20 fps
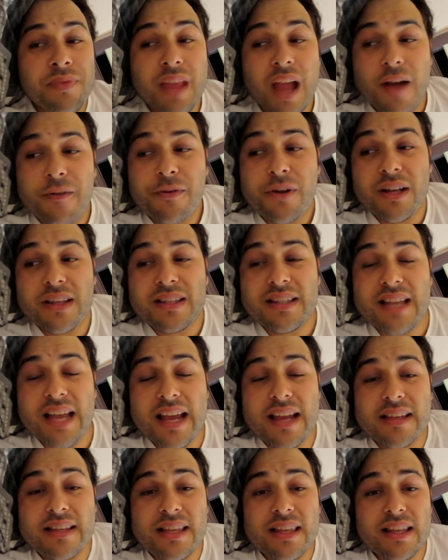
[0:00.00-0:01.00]
I forgot to
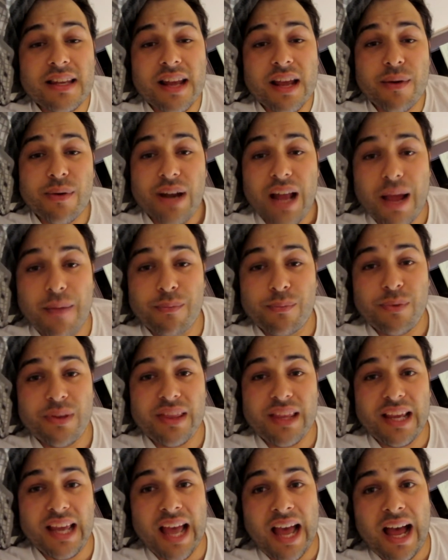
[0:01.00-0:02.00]
tell you the other day what happened with
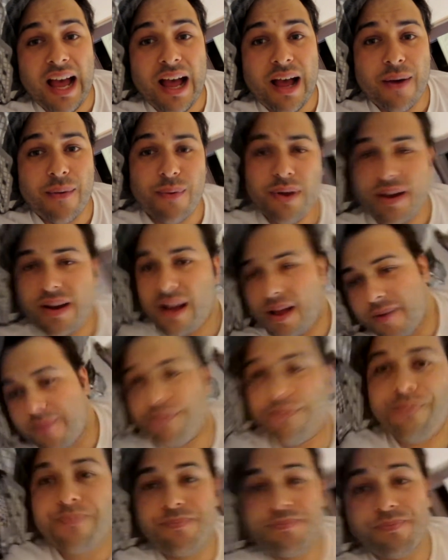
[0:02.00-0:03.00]
the car when,
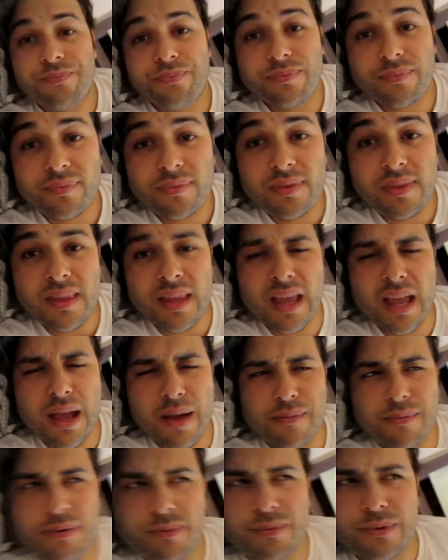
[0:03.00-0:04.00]
um, yeah,
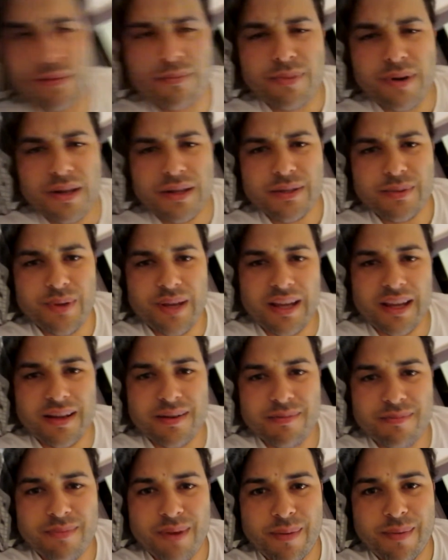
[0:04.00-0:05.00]
when we were in Brunswick
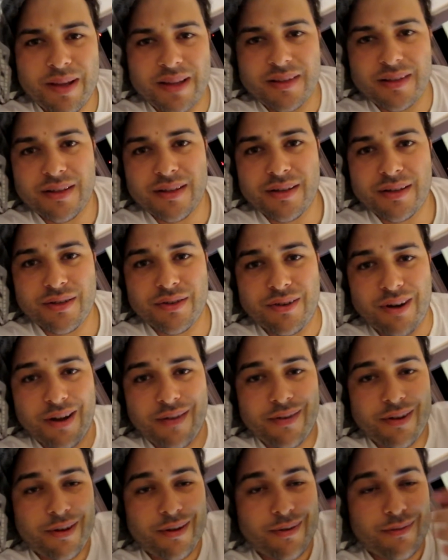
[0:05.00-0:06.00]
and Mum had to drive
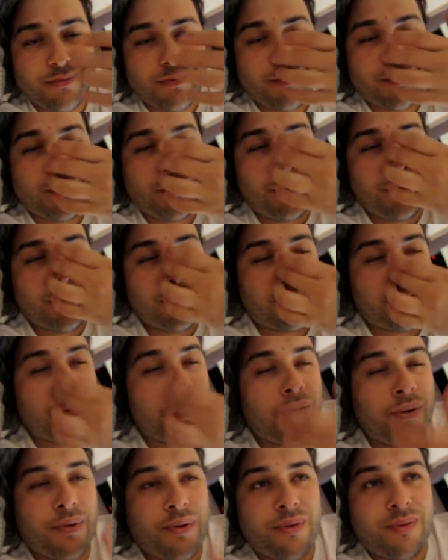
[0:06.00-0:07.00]
home super
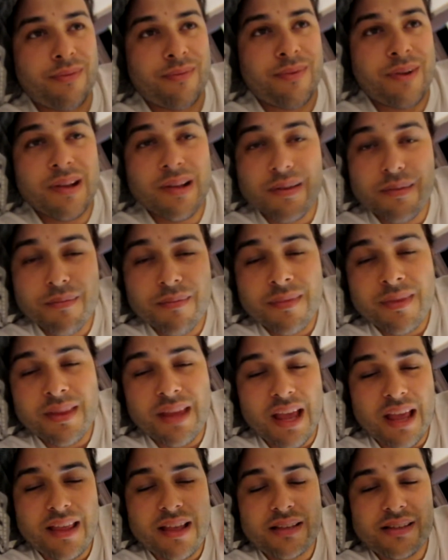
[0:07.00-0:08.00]
slow and,
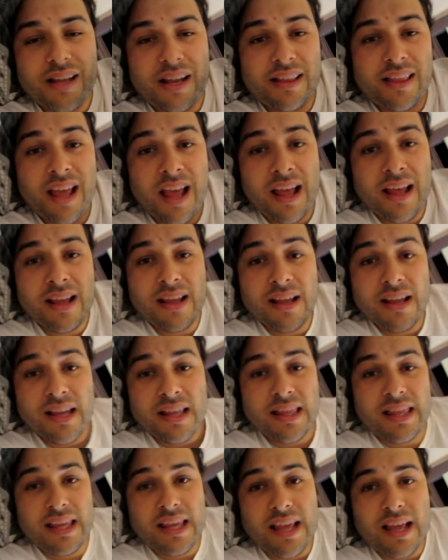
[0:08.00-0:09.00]
yeah, things like that.
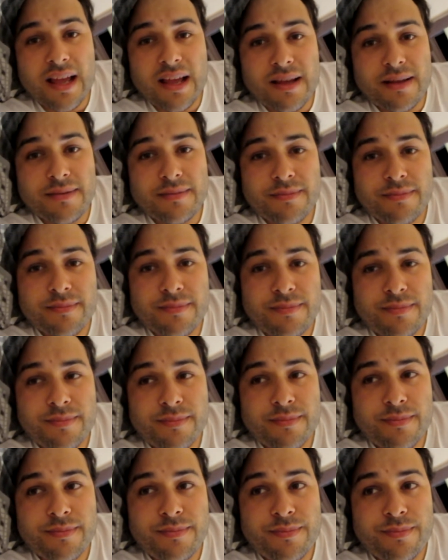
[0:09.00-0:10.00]
The,
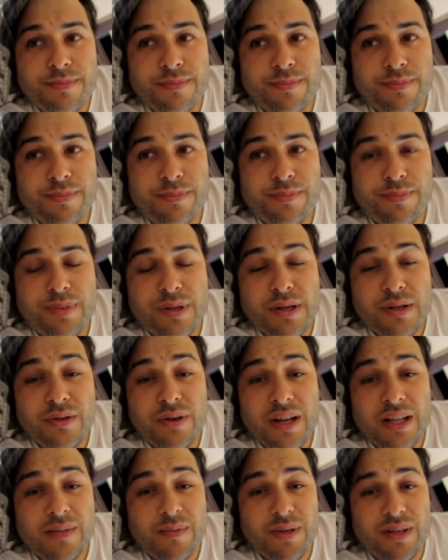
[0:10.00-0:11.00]
um, the
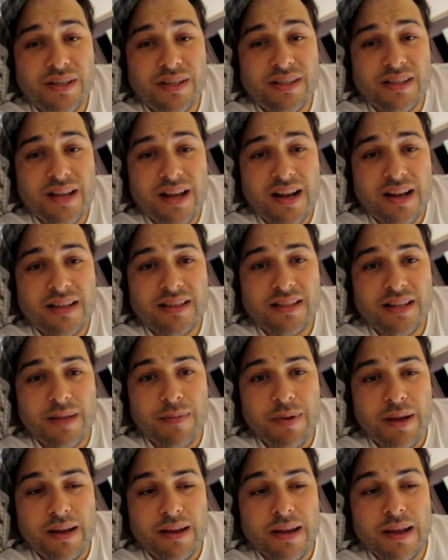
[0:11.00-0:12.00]
transmission started
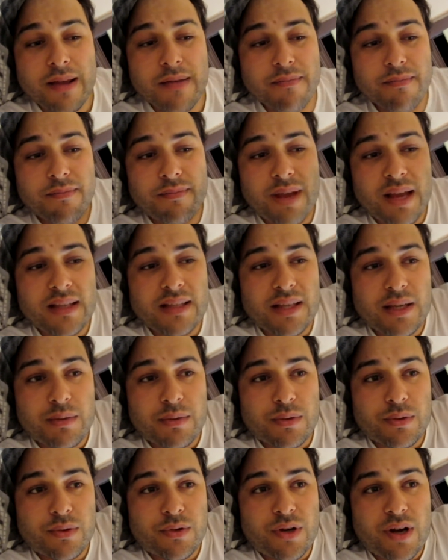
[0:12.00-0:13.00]
slipping. Basically, we
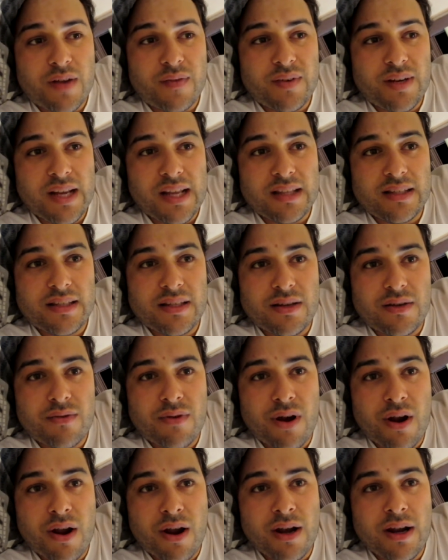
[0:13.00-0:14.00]
were driving down Sydney
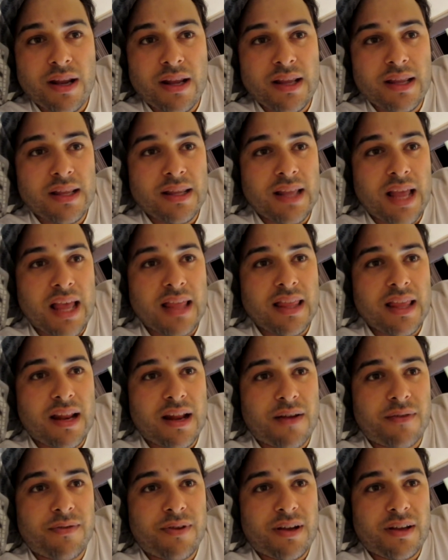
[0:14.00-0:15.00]
Road and then
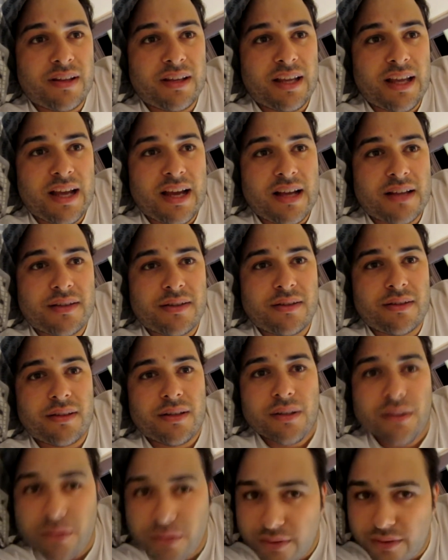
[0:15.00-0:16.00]
I felt the car
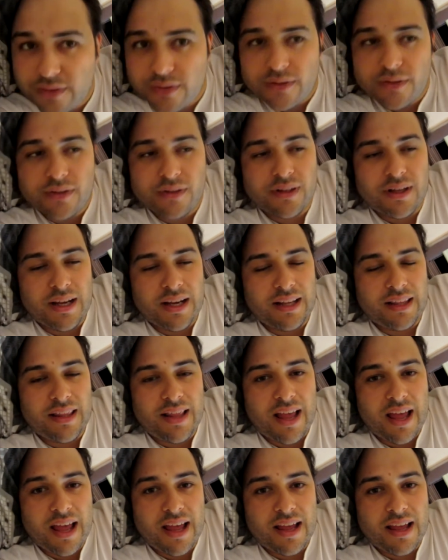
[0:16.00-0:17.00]
sort of like, like
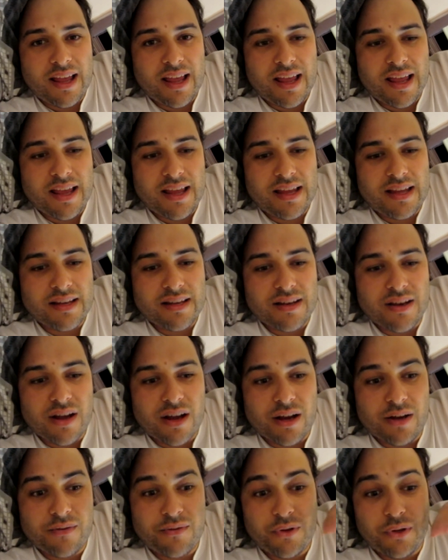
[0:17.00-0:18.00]
that, and I
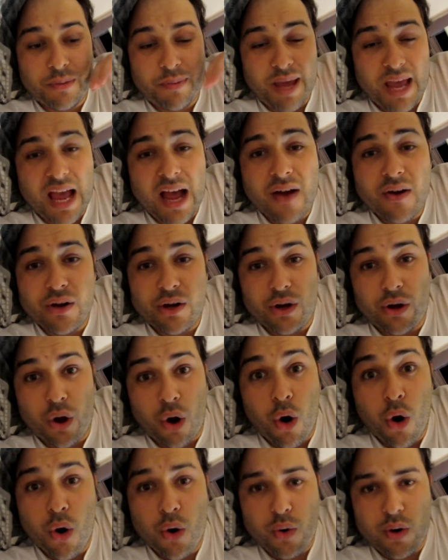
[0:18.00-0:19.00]
could feel the power
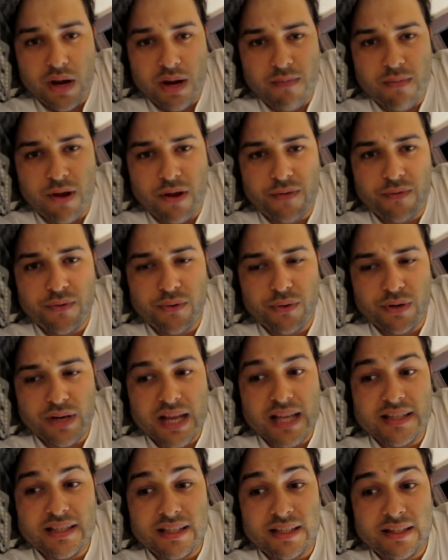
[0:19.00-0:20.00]
go in my foot,
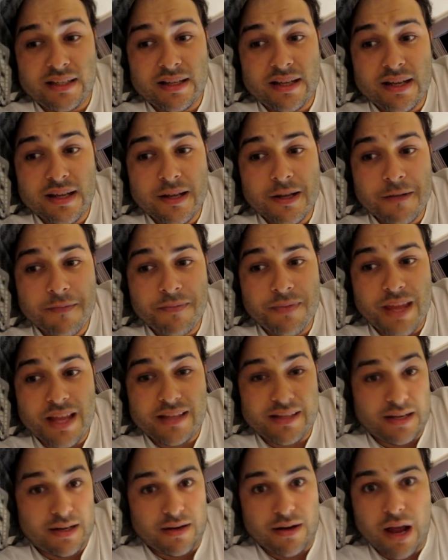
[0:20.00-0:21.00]
as in,
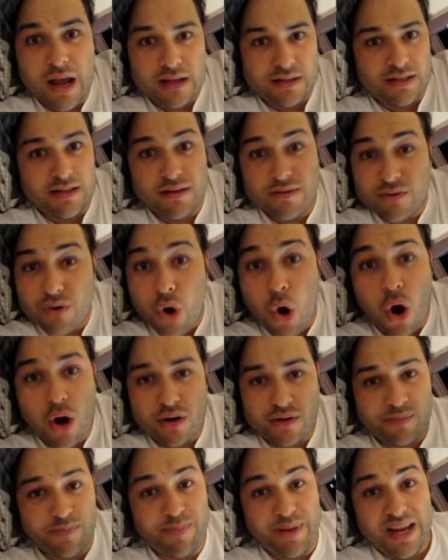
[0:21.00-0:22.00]
as in, as in
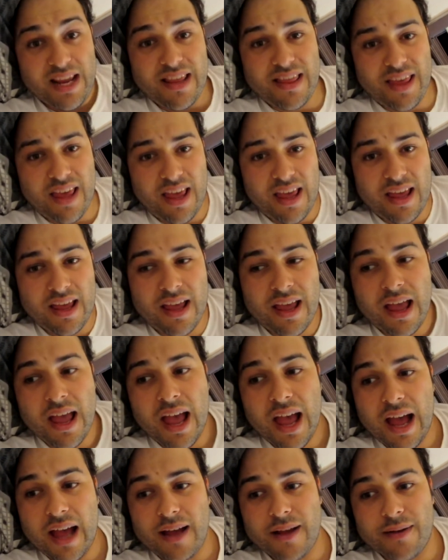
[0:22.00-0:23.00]
not be there,
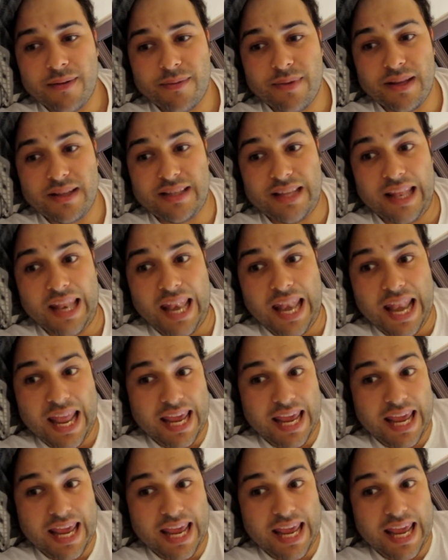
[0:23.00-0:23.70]
um, as in